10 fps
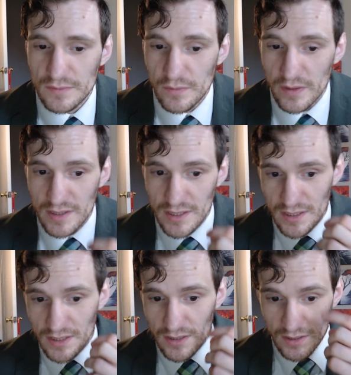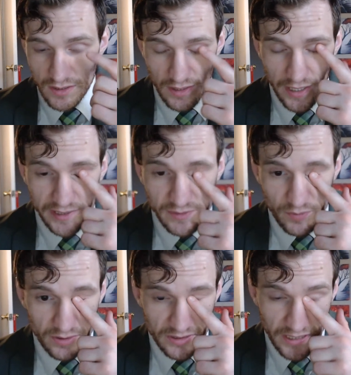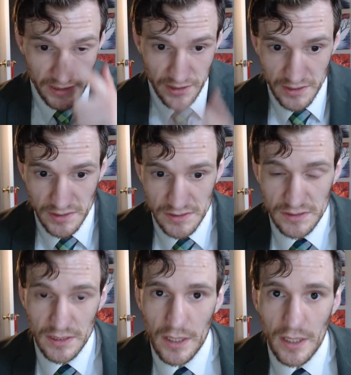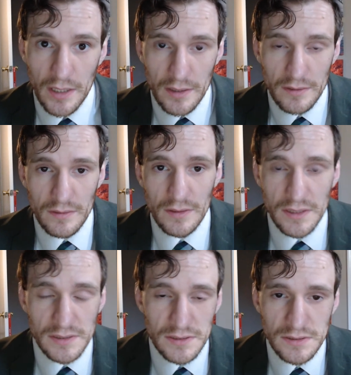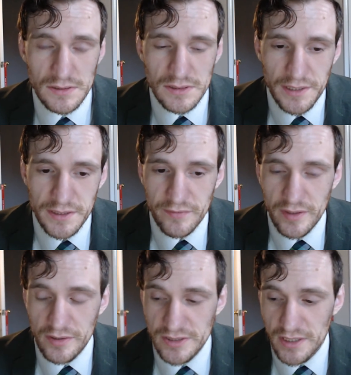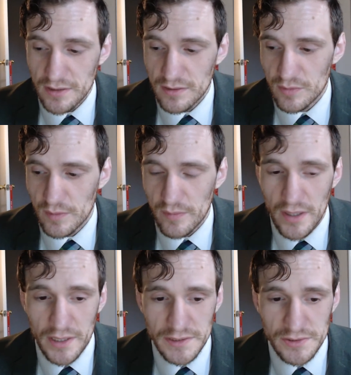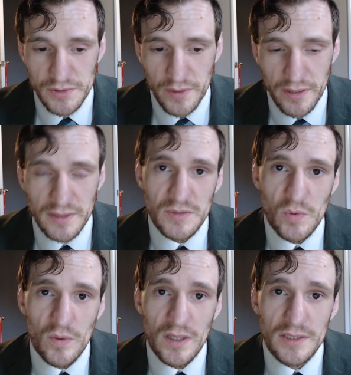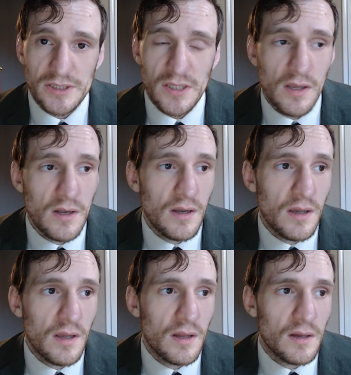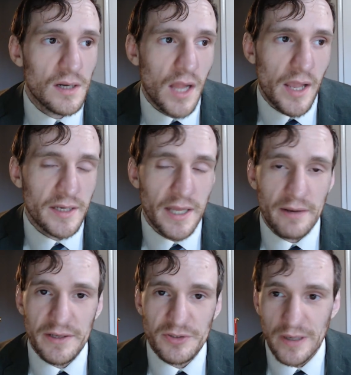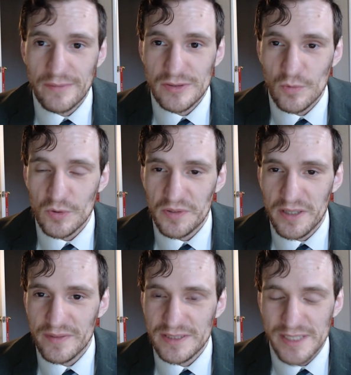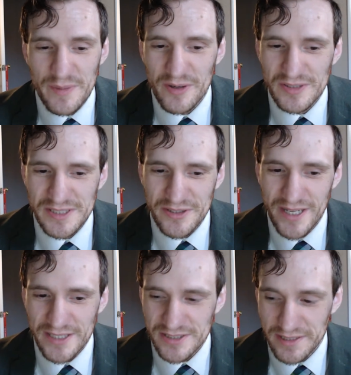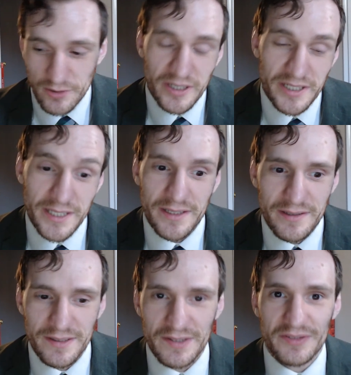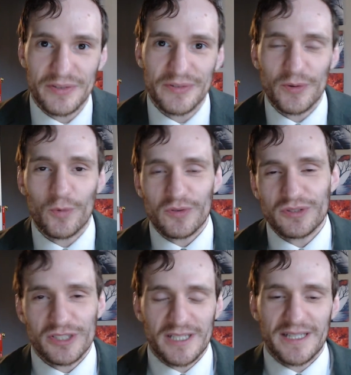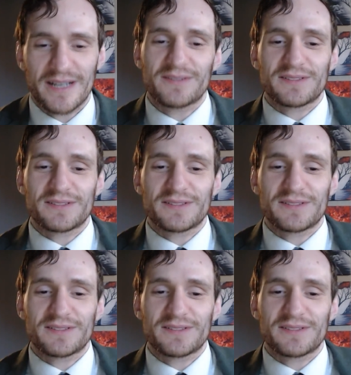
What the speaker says: with the expert techniques and his scientific understanding of the human body. So it's pretty awesome to watch. And now he travels the world giving seminars internationally, or he did until the world shut down.